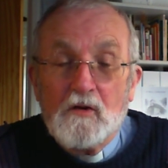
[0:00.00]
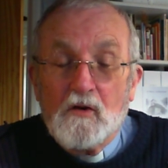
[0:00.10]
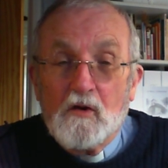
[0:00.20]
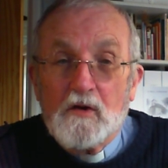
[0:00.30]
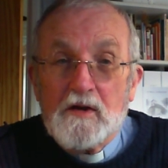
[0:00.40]

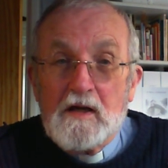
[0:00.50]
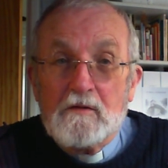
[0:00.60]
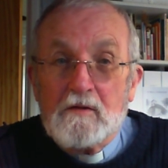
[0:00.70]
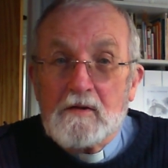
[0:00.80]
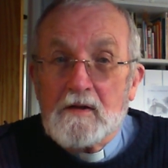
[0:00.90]
or
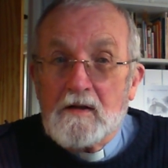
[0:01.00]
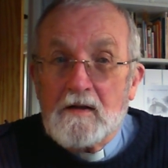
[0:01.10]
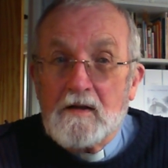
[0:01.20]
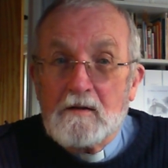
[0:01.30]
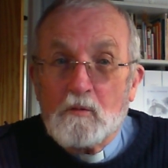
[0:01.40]
even
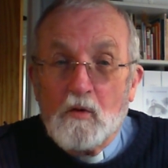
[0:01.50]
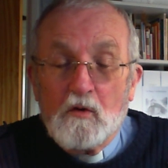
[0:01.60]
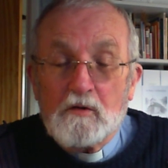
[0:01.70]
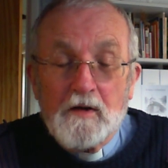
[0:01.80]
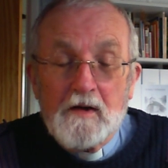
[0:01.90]
in
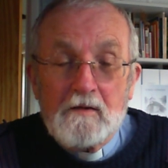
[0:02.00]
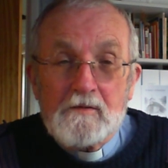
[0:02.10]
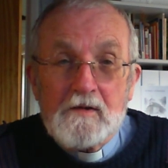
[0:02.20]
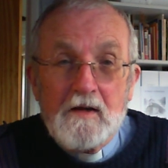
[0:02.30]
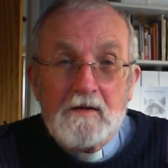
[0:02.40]
war
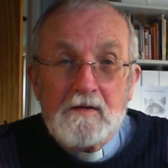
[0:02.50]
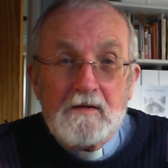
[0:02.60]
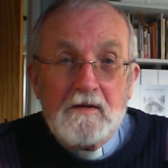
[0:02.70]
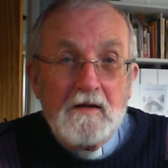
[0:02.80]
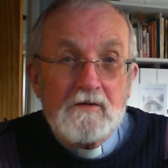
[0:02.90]
graves in
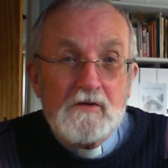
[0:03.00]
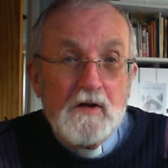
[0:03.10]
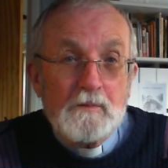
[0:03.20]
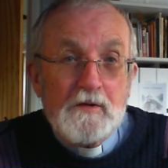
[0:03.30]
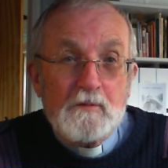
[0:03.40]

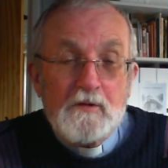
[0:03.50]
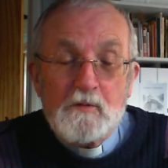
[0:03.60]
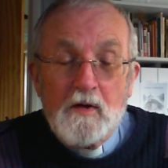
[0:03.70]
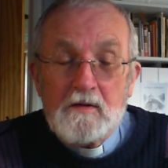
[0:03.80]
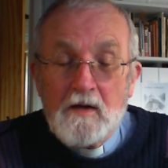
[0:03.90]
ships which
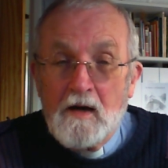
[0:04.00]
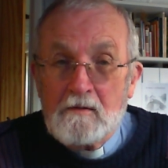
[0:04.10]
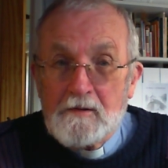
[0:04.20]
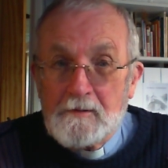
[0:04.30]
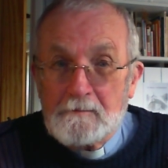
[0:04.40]
went down.